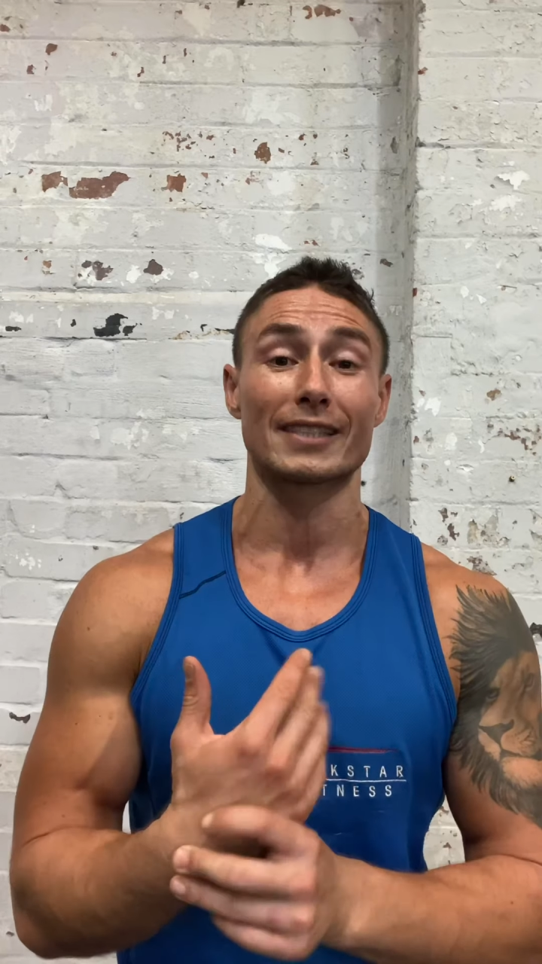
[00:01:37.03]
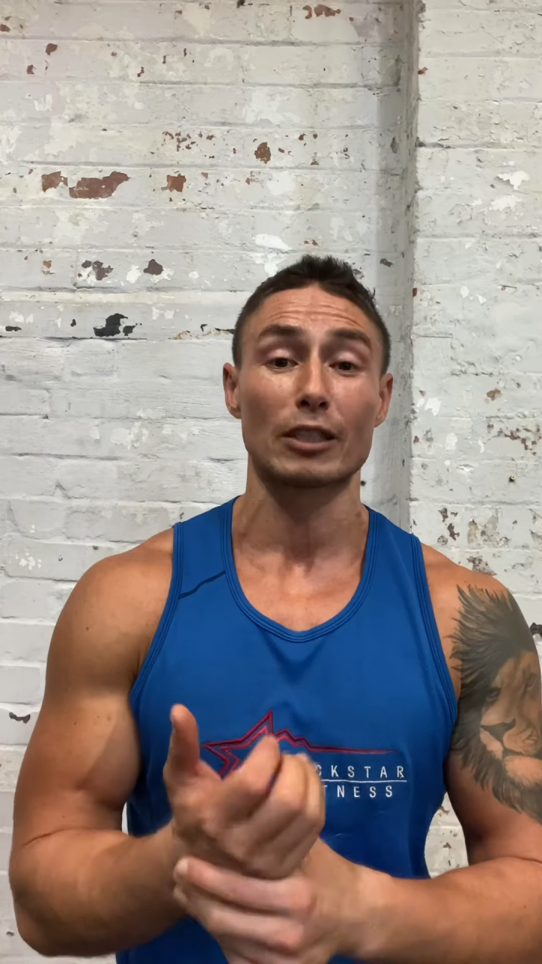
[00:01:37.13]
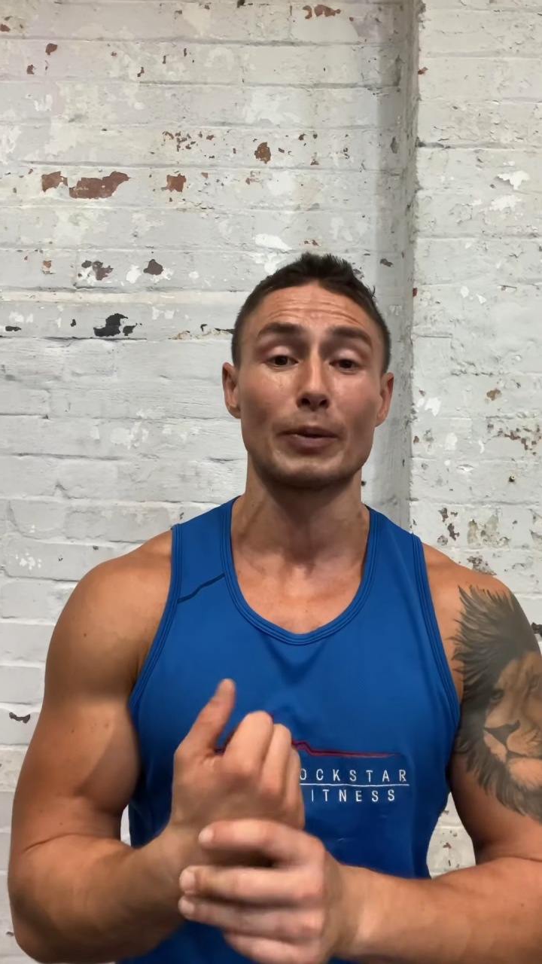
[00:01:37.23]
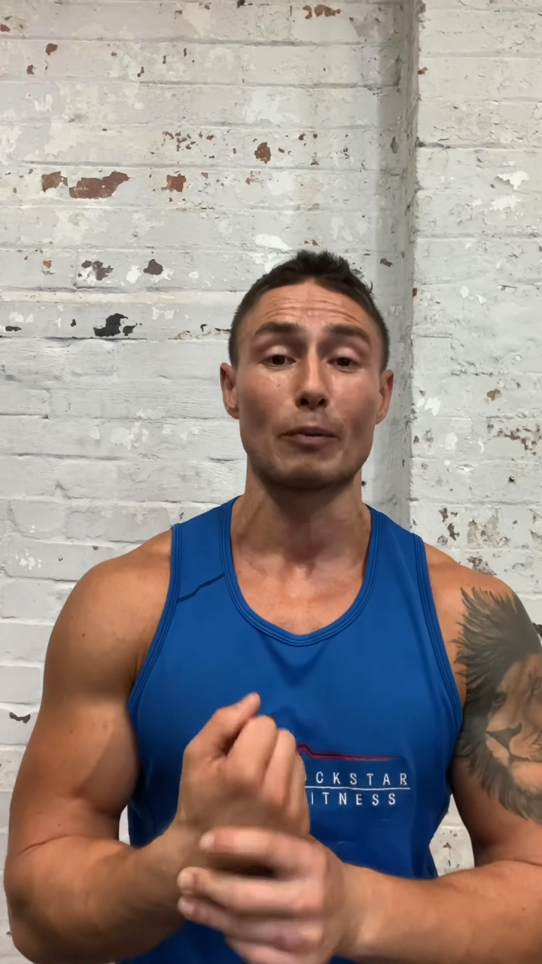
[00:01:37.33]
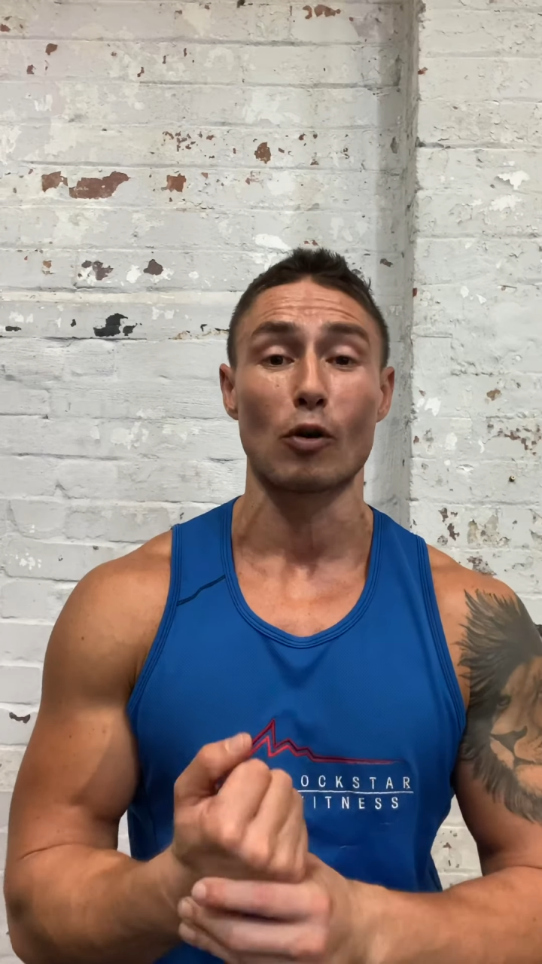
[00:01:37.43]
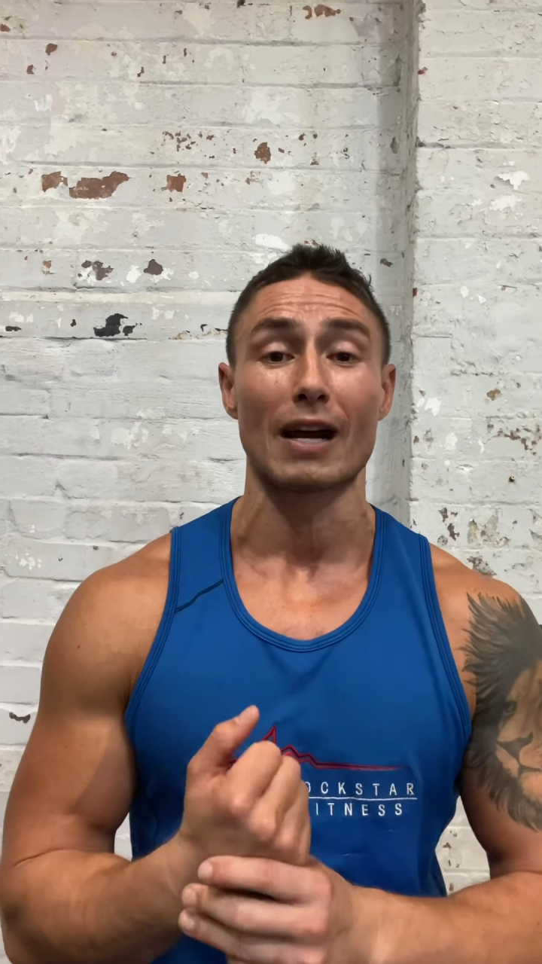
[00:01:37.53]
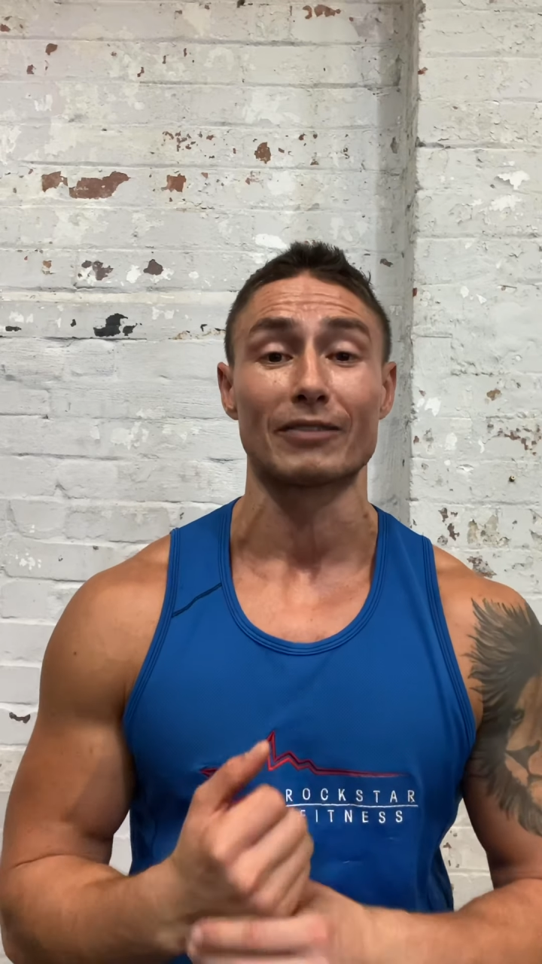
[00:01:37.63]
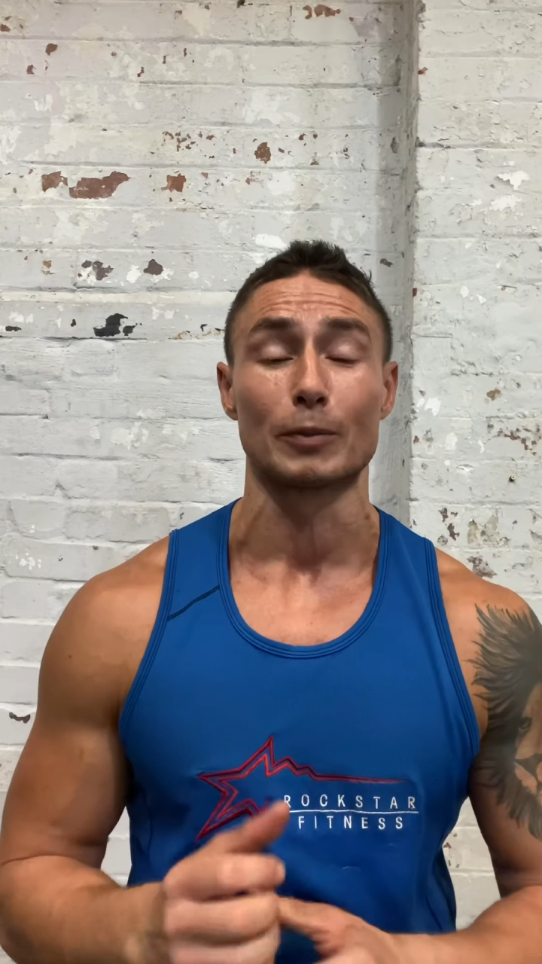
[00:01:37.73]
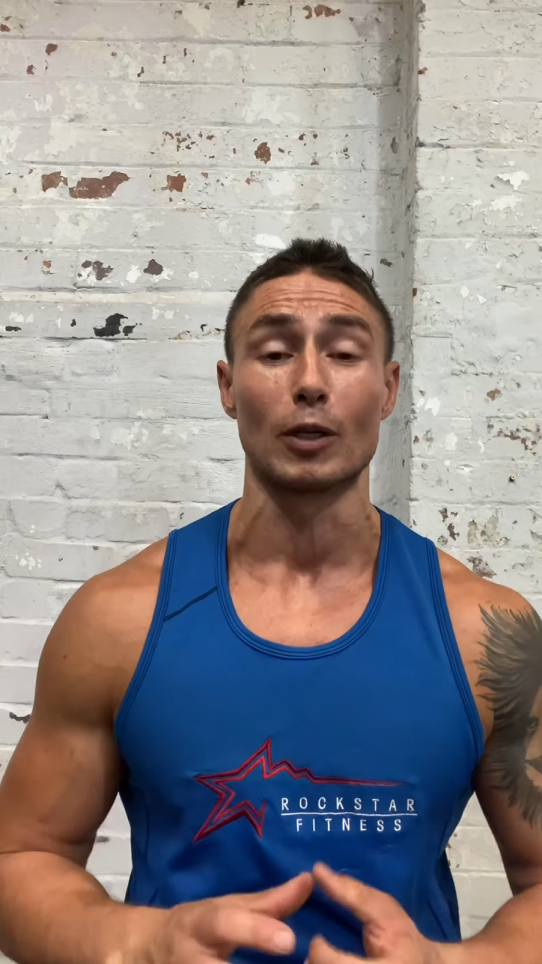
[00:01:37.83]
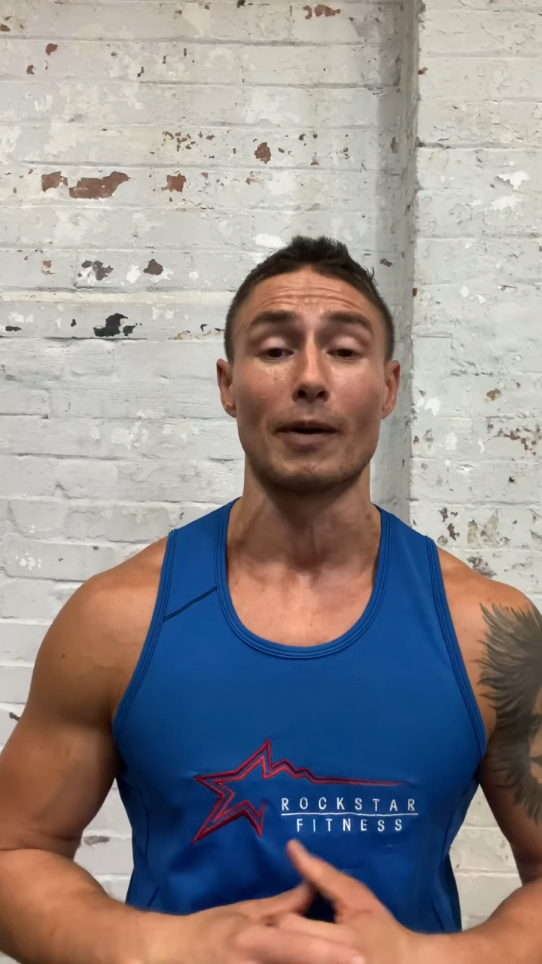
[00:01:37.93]
it's a little bit more
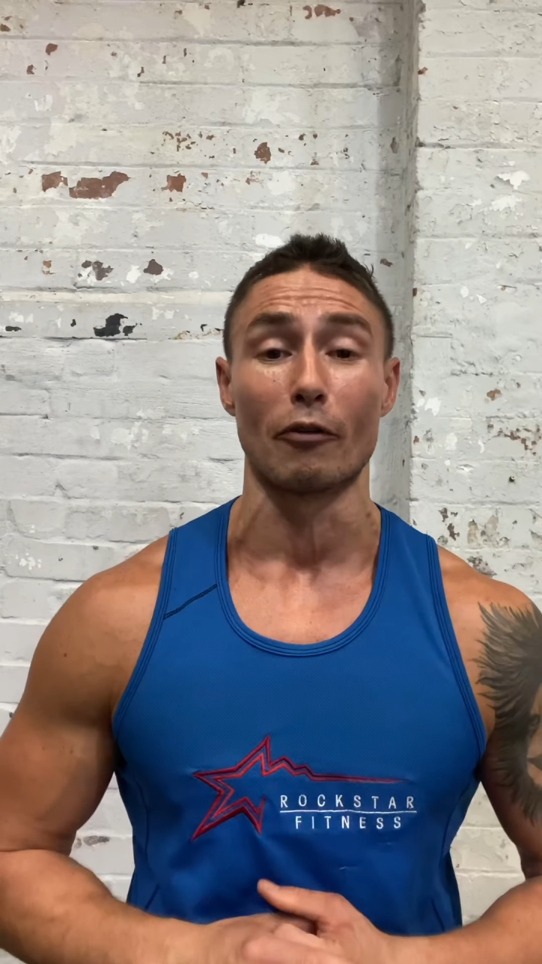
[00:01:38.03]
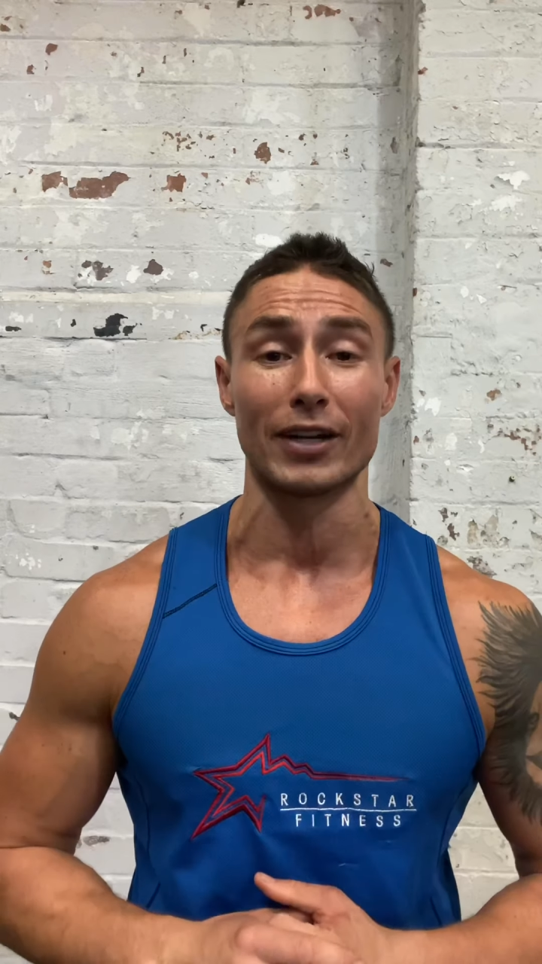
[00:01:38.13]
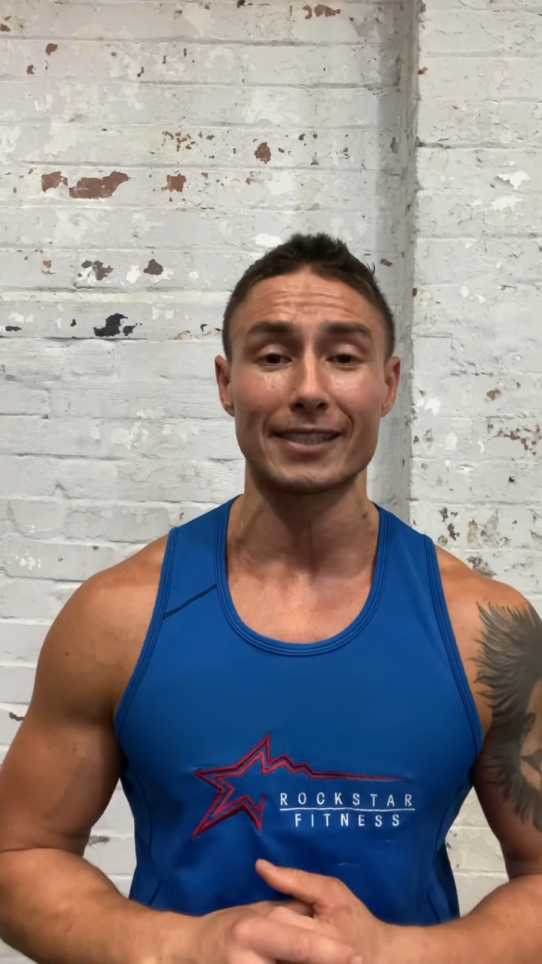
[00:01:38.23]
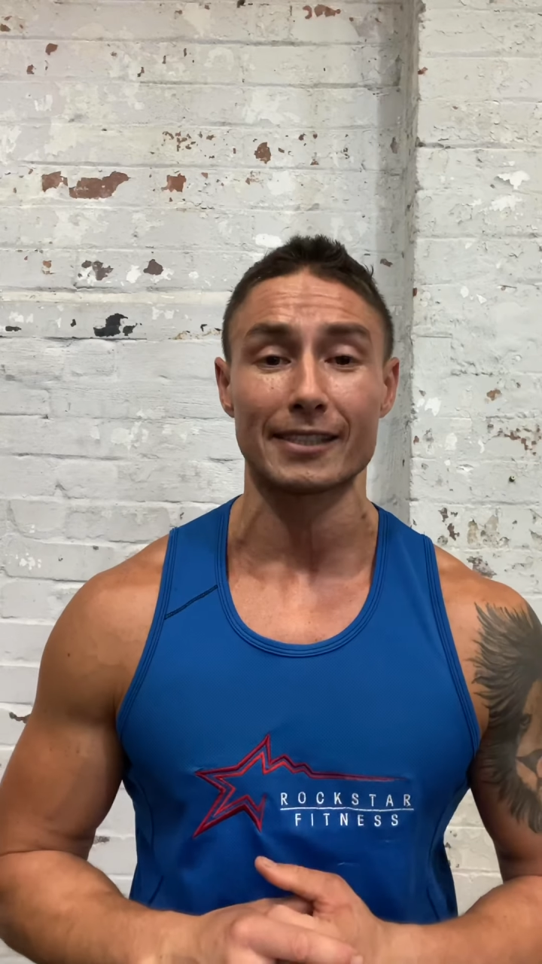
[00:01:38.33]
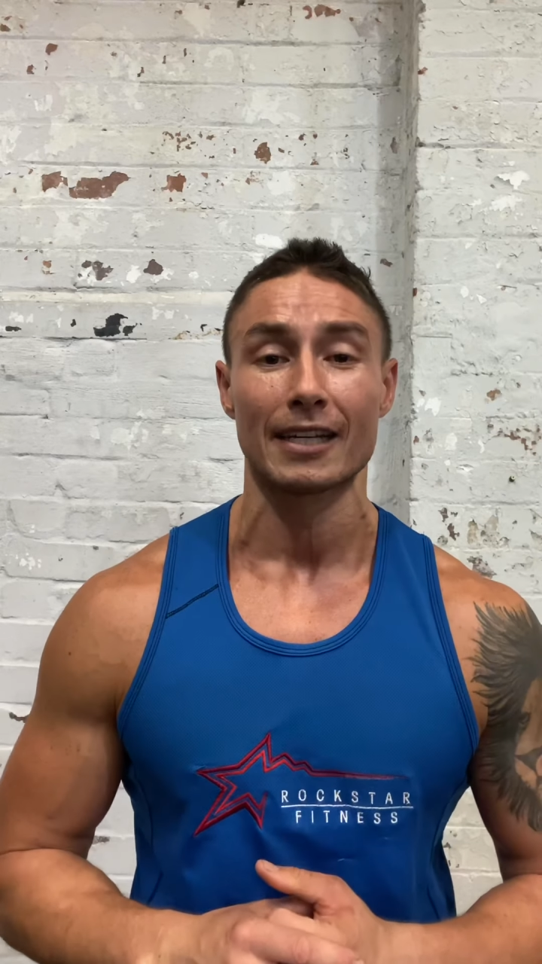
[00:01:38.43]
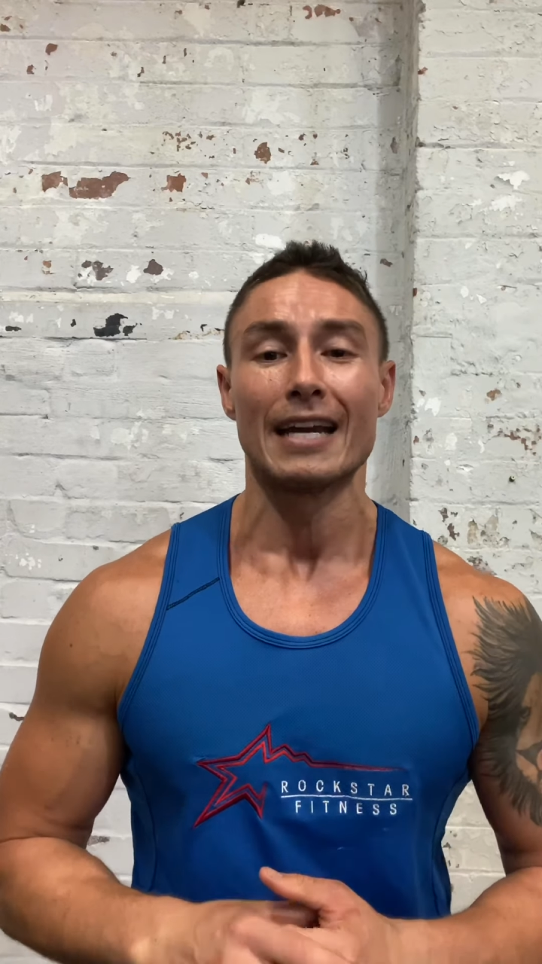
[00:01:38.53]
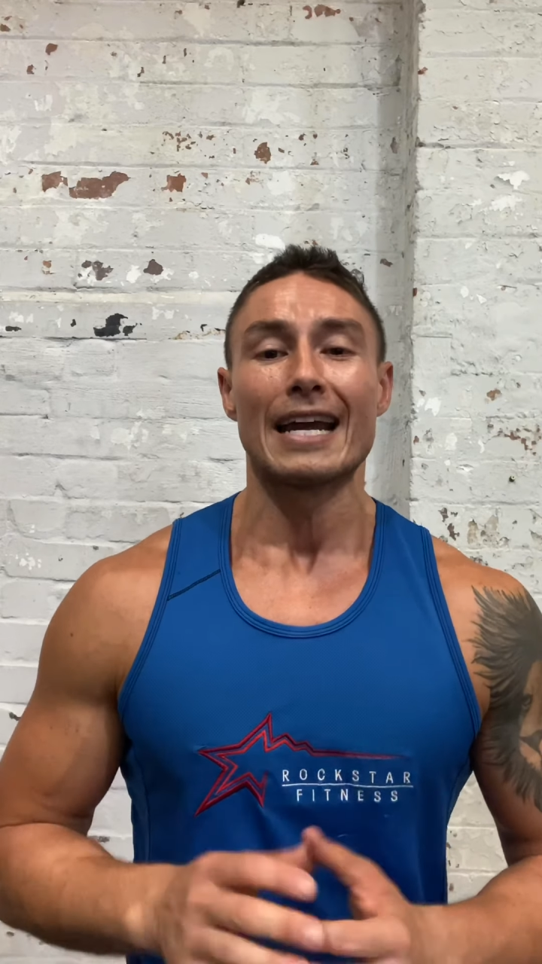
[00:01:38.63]
comfortable on my wrists,